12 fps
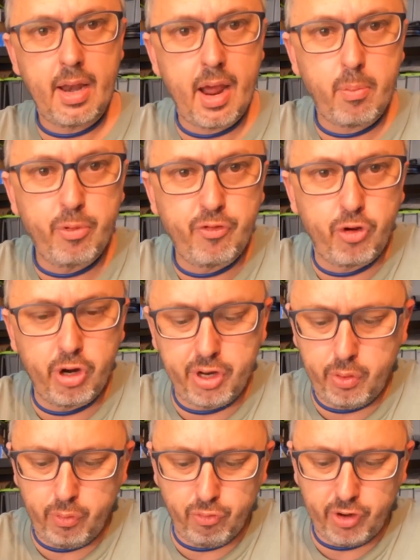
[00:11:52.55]
Now, before
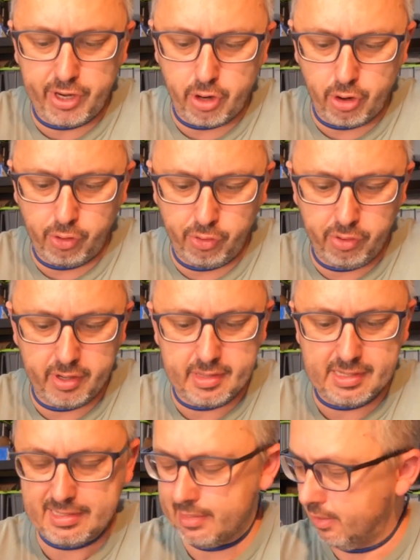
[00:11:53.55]
you rehone
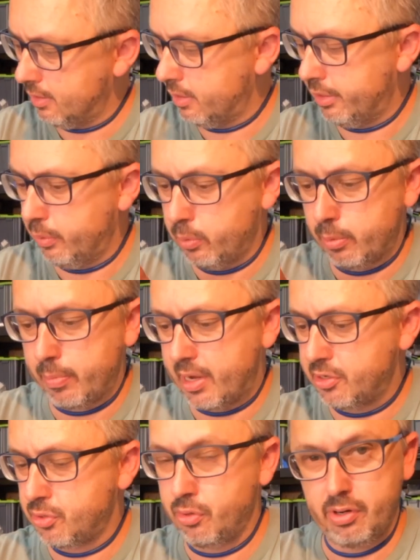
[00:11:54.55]
the cylinder, you want to
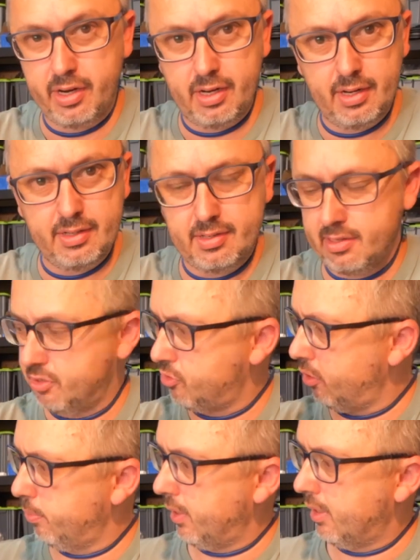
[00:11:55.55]
make sure it is
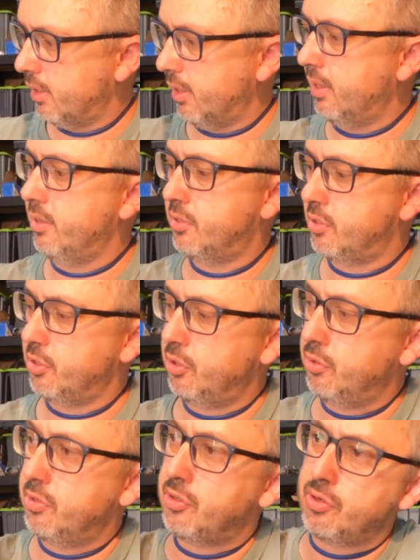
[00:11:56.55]
extremely clean.
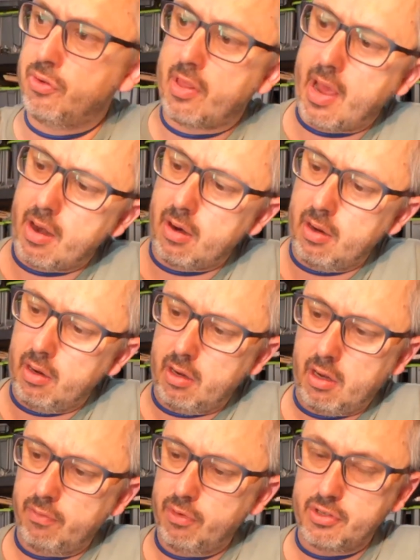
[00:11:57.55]
To do that,
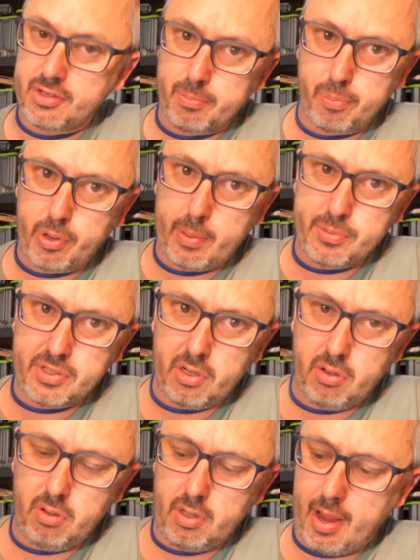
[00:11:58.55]
I've used some
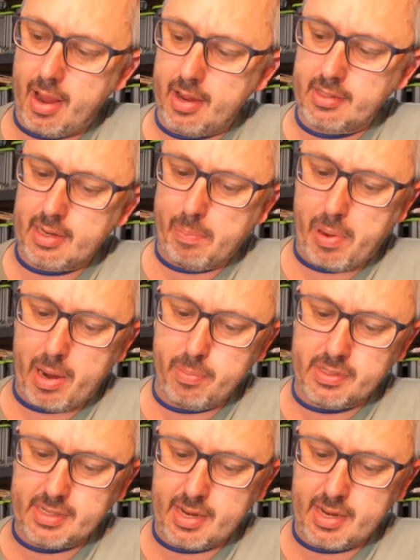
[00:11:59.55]
Prepsol and a paper